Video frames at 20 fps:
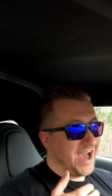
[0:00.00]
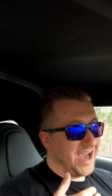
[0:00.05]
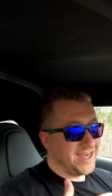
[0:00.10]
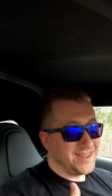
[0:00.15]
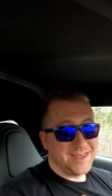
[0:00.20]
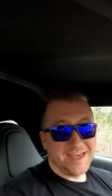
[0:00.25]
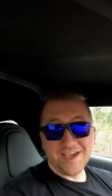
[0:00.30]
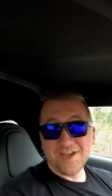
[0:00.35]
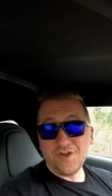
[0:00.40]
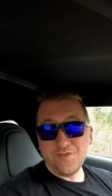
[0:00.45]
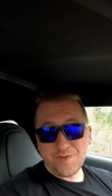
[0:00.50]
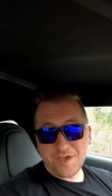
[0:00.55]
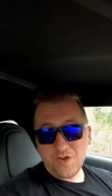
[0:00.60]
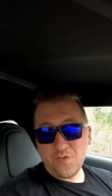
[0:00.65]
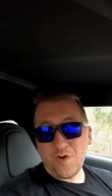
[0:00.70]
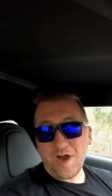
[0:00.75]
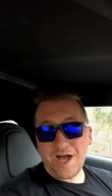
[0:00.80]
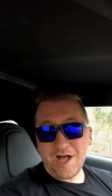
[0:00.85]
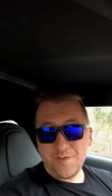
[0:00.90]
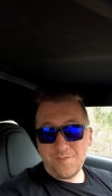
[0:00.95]
I think it'll be
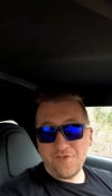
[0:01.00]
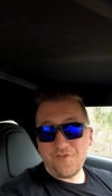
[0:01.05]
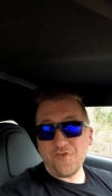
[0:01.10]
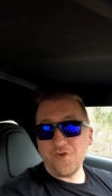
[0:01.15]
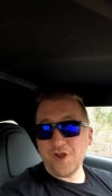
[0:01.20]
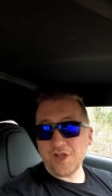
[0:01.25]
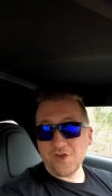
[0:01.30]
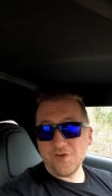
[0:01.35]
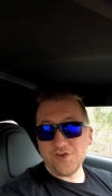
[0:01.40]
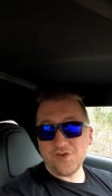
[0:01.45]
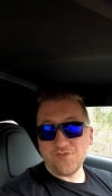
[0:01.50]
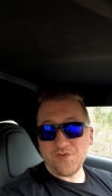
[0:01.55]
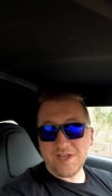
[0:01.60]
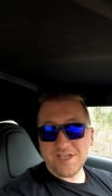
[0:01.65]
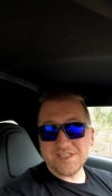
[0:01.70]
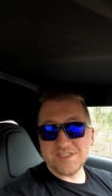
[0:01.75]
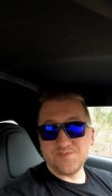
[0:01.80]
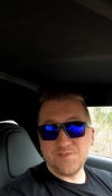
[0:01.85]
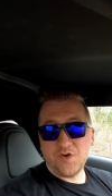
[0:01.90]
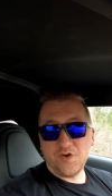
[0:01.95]
a while before I go into
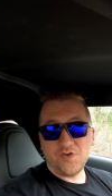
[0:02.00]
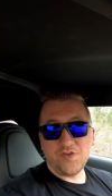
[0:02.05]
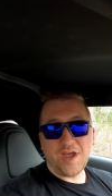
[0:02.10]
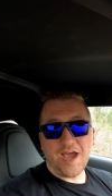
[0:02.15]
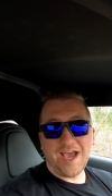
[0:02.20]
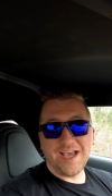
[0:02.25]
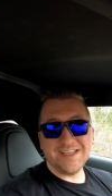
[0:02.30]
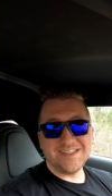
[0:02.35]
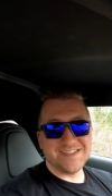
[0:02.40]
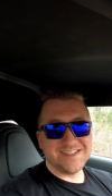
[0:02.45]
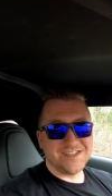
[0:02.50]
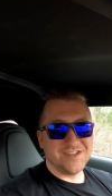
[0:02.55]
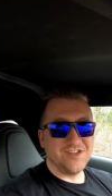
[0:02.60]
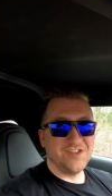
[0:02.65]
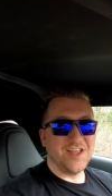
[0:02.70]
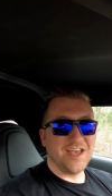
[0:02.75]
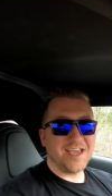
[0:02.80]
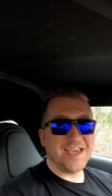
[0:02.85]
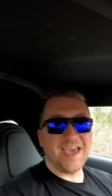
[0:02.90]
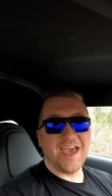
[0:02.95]
race mode. I
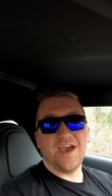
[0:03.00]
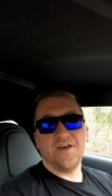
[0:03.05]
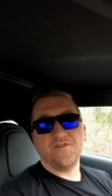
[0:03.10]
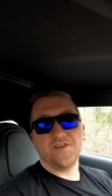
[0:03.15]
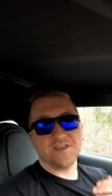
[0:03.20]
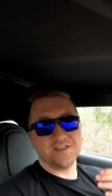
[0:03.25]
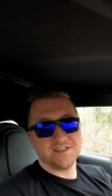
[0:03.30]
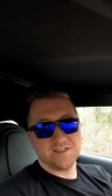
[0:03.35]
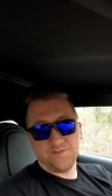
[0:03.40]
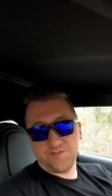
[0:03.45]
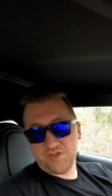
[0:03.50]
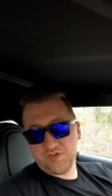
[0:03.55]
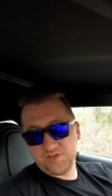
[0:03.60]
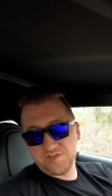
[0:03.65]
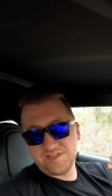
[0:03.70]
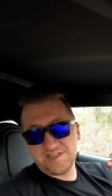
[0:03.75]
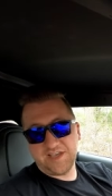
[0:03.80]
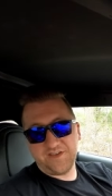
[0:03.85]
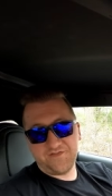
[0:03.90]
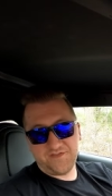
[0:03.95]
still like having some of
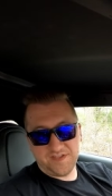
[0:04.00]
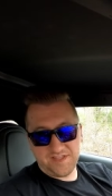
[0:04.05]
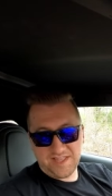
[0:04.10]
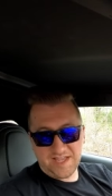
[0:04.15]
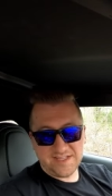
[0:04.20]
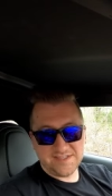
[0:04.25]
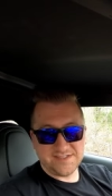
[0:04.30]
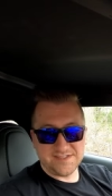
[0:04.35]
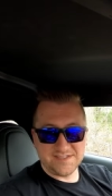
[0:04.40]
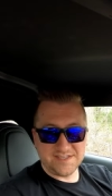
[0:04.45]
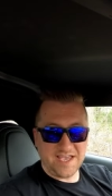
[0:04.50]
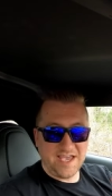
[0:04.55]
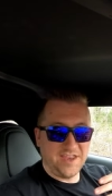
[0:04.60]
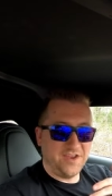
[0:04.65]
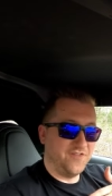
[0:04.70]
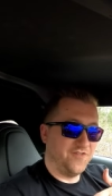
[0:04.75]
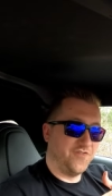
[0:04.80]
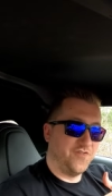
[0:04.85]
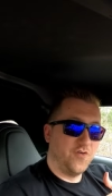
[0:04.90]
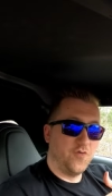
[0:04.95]
those safety nets
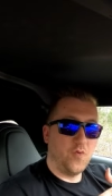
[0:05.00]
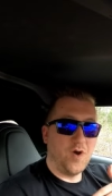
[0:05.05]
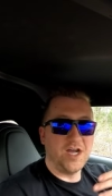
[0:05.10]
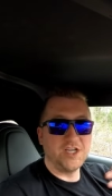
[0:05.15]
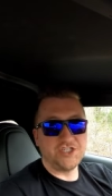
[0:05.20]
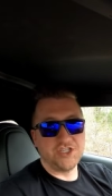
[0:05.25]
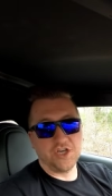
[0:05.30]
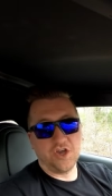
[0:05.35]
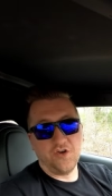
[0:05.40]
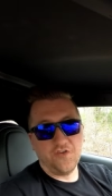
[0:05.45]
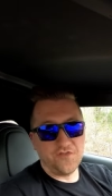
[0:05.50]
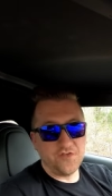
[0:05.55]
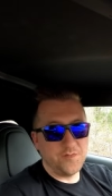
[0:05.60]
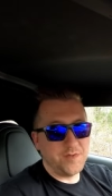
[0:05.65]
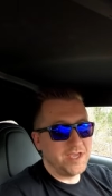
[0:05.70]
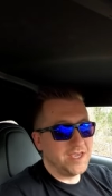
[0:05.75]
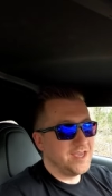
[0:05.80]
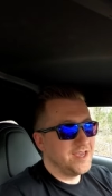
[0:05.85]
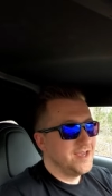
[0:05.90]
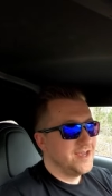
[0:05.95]
kind of watching over
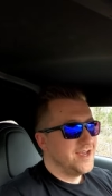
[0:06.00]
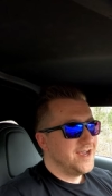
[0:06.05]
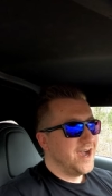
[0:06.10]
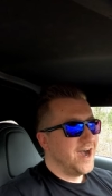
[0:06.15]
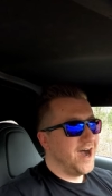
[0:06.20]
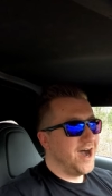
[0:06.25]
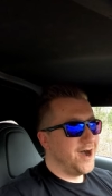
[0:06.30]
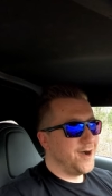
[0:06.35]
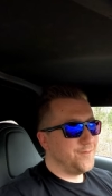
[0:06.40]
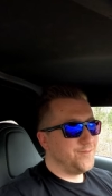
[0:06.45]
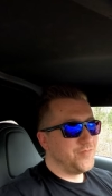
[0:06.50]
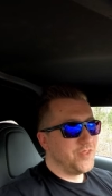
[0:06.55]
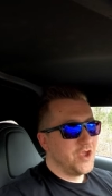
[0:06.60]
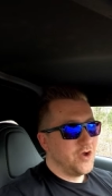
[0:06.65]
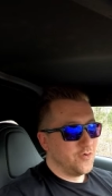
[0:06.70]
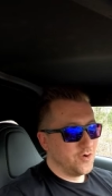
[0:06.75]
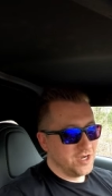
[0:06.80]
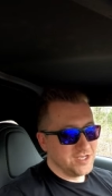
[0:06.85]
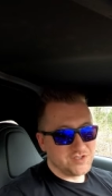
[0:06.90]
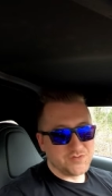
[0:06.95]
me. Um,
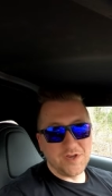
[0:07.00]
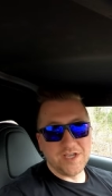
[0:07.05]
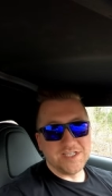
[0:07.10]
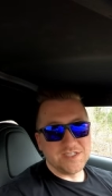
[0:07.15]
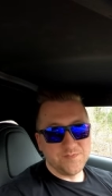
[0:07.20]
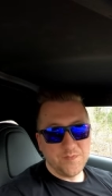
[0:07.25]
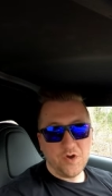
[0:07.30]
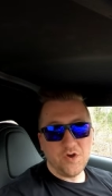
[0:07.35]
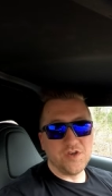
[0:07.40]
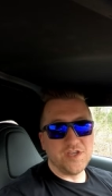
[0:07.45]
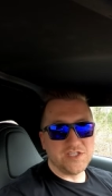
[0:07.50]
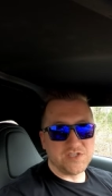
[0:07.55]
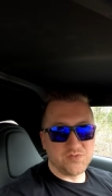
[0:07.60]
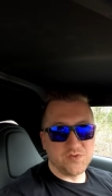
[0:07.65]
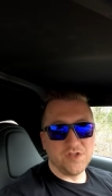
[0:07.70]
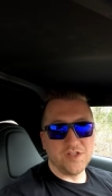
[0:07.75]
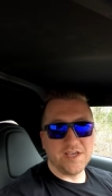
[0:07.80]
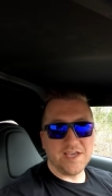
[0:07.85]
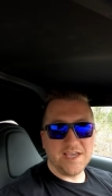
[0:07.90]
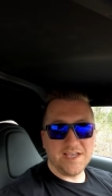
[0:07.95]
whereas race mode is
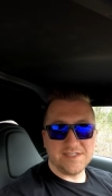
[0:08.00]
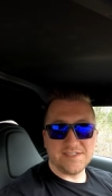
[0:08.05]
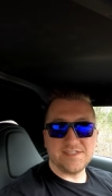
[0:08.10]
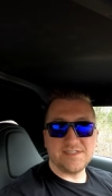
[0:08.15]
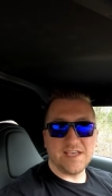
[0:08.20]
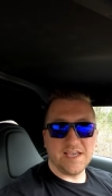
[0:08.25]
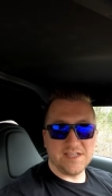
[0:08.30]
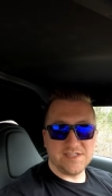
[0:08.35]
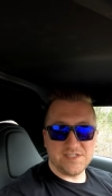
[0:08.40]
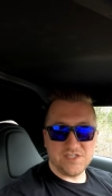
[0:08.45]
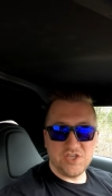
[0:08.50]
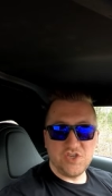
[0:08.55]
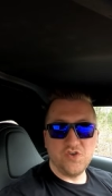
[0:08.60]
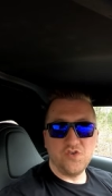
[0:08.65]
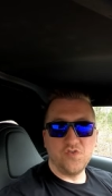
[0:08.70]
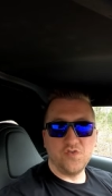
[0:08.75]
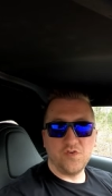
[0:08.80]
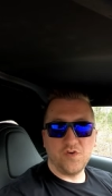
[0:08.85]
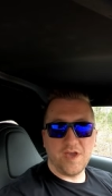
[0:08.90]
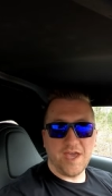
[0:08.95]
really it's it's
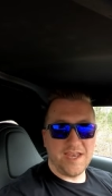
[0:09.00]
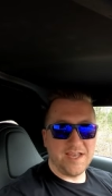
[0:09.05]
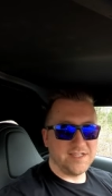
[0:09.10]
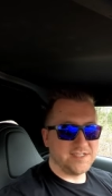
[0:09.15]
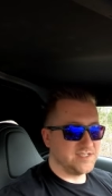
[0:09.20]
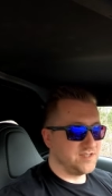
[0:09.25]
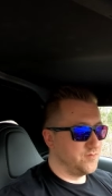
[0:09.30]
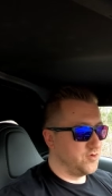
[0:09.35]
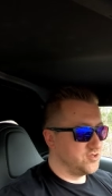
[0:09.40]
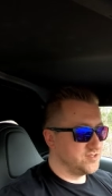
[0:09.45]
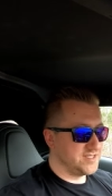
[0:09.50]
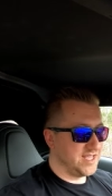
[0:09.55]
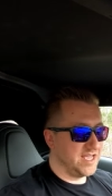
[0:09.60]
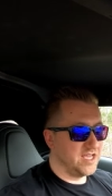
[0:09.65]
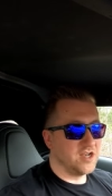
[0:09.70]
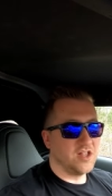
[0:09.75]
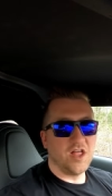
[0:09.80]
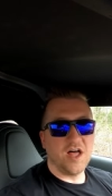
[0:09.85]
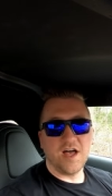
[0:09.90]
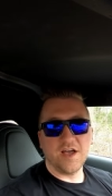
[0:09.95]
you and it's the most
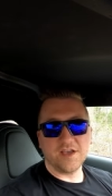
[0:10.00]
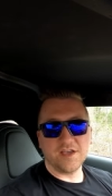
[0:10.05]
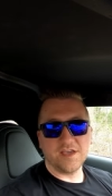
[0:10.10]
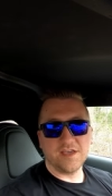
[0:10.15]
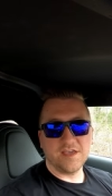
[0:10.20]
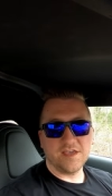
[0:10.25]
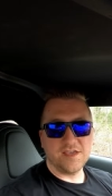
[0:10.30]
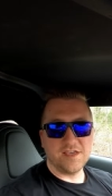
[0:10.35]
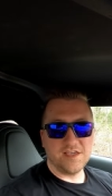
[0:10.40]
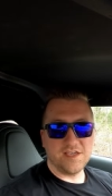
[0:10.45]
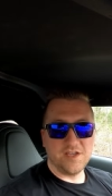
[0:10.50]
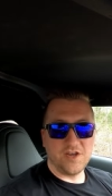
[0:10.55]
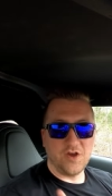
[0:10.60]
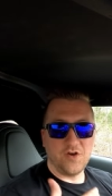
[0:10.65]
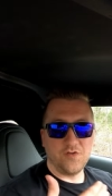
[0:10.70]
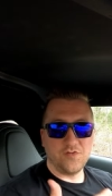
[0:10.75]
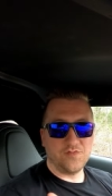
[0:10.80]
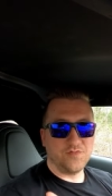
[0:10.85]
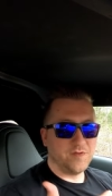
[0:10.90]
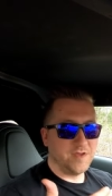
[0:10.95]
analog, you
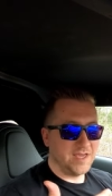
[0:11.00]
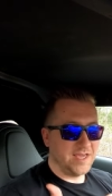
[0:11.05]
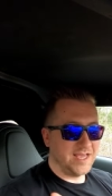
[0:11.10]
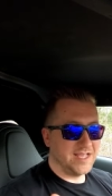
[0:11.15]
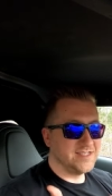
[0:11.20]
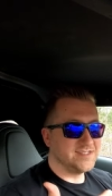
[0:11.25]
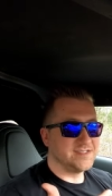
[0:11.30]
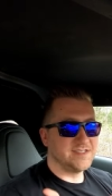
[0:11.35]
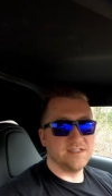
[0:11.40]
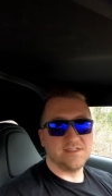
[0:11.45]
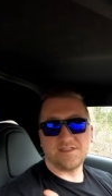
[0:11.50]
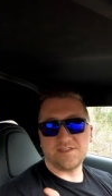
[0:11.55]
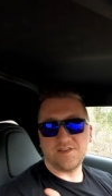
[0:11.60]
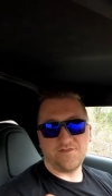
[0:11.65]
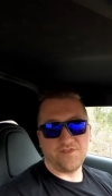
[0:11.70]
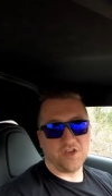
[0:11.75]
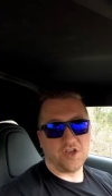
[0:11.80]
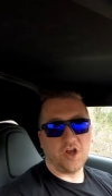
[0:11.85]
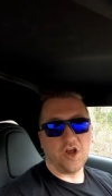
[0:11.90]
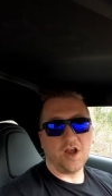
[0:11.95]
know, instance of the